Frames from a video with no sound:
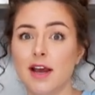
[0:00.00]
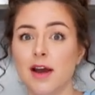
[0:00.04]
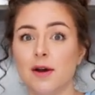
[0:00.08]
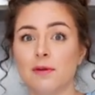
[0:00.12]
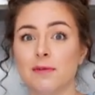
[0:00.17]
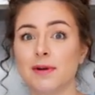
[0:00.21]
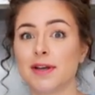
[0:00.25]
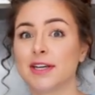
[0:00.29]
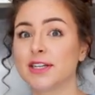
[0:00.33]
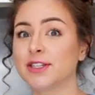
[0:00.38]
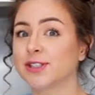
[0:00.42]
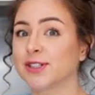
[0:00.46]

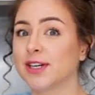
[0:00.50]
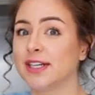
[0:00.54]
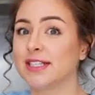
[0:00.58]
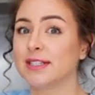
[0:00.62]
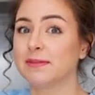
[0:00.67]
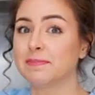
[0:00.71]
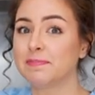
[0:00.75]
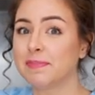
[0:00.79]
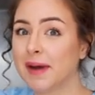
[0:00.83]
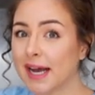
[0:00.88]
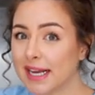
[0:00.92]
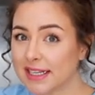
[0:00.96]
We're gonna try
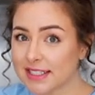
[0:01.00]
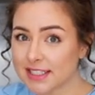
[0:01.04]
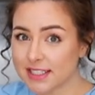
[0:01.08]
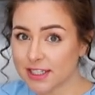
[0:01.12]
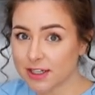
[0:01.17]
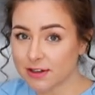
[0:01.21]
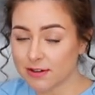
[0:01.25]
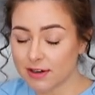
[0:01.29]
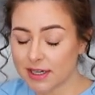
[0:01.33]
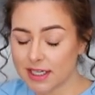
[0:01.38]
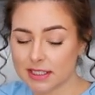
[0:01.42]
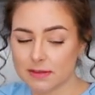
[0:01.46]
some pasta
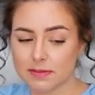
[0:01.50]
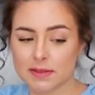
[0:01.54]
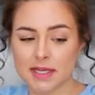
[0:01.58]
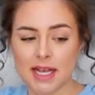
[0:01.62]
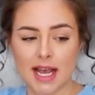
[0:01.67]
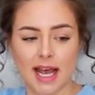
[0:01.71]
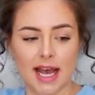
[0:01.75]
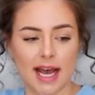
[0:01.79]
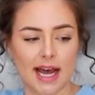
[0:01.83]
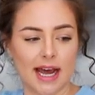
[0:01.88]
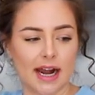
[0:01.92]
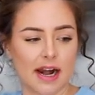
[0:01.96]
crisps
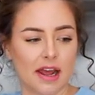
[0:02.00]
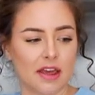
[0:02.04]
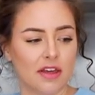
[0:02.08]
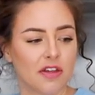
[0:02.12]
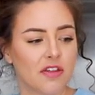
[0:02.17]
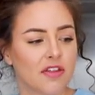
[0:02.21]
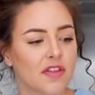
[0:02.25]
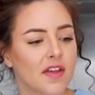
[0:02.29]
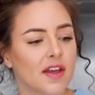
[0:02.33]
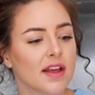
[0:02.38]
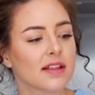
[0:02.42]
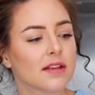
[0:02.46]
and I
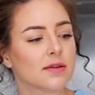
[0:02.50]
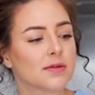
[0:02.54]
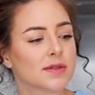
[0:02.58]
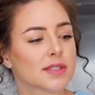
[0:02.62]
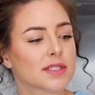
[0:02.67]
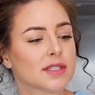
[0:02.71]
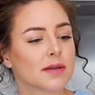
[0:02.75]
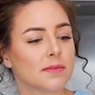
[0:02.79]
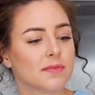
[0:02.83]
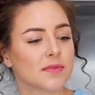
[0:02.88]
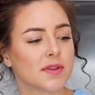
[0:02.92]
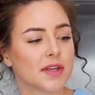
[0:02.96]
think there was
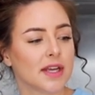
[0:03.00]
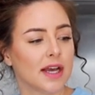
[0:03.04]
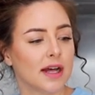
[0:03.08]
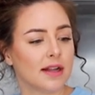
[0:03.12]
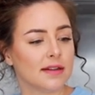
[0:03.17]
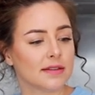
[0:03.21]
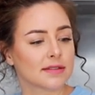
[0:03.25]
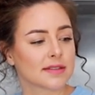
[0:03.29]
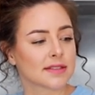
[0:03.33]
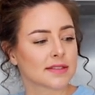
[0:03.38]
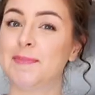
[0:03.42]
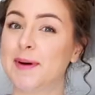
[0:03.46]
something else.